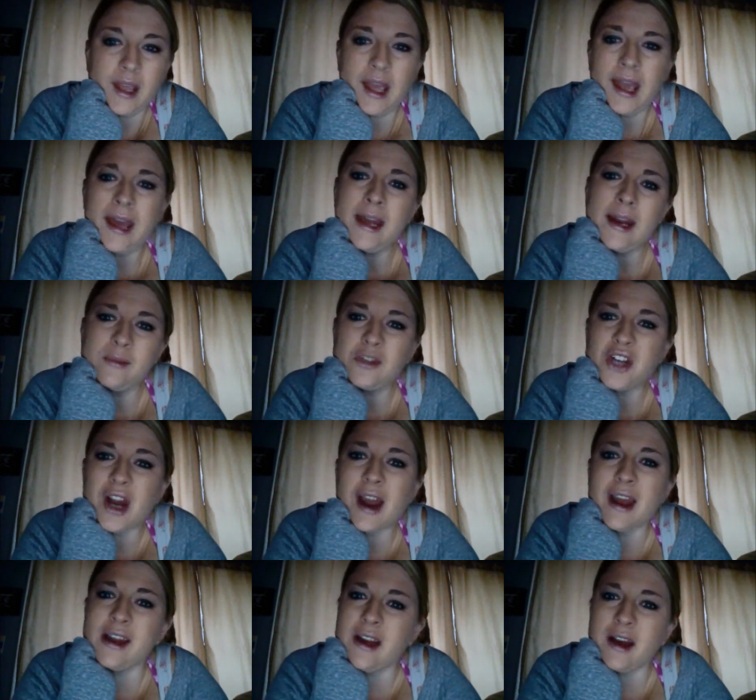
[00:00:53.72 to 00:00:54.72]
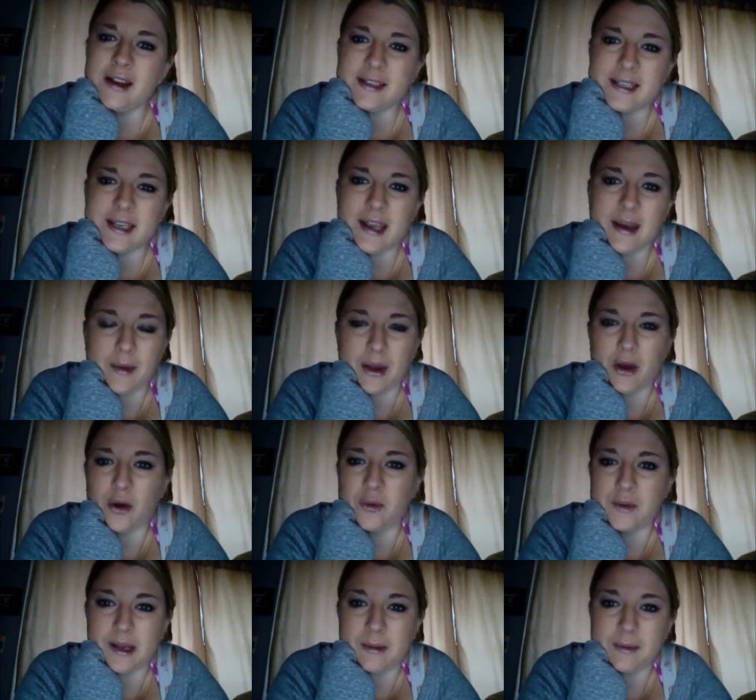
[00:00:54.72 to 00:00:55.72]
and I'm trying not to get my
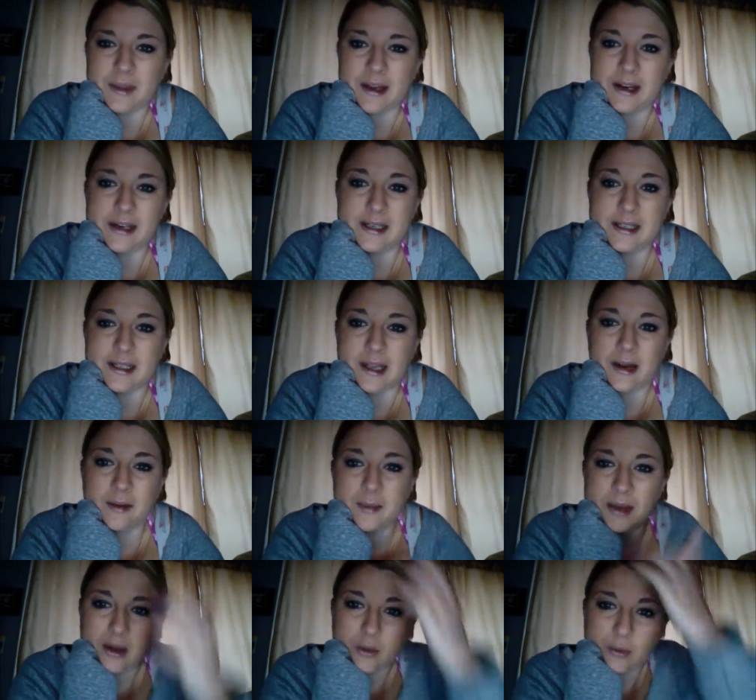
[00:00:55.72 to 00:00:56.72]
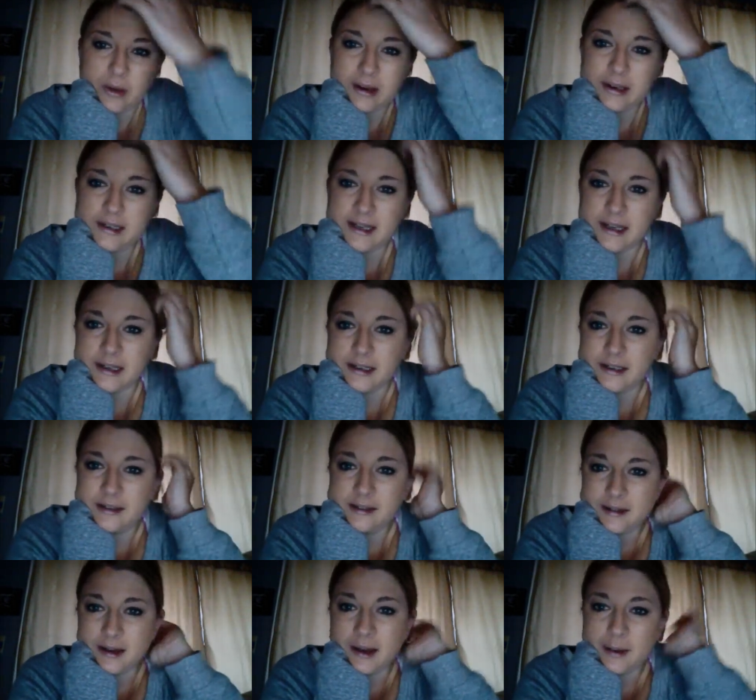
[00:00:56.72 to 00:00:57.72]
hopes up that it is going to be a one and done
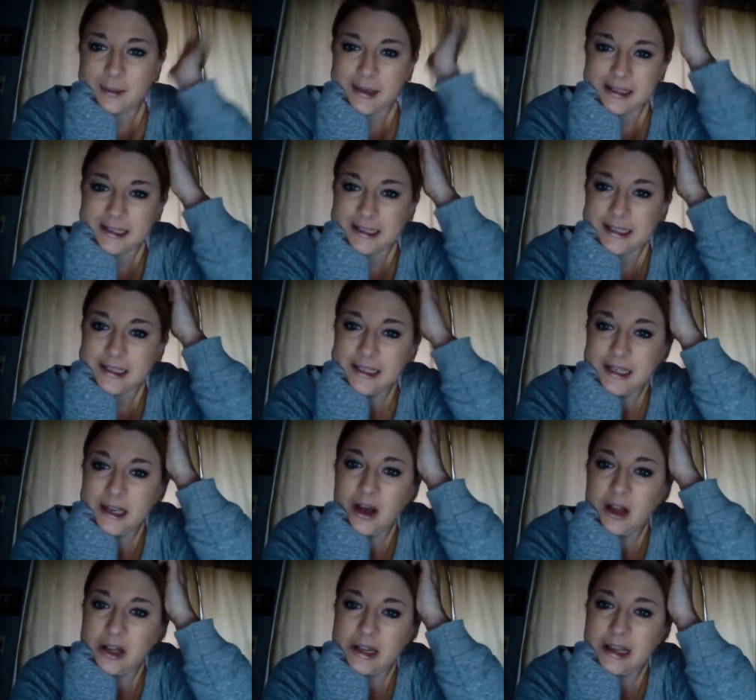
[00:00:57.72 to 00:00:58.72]
amazing deal.